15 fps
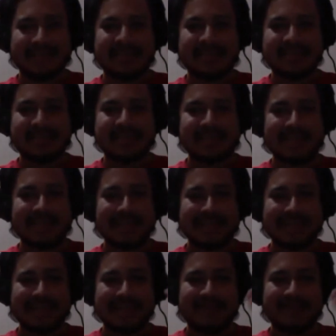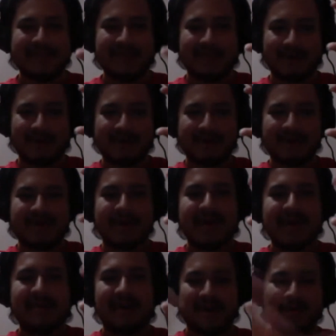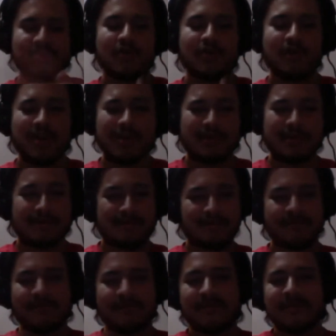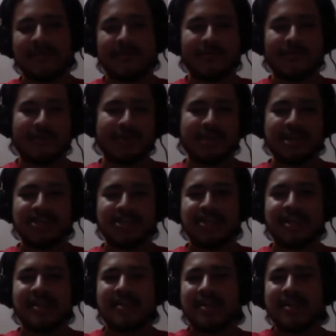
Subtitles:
this, right? I have to hold the... I was shooting with my phone initially.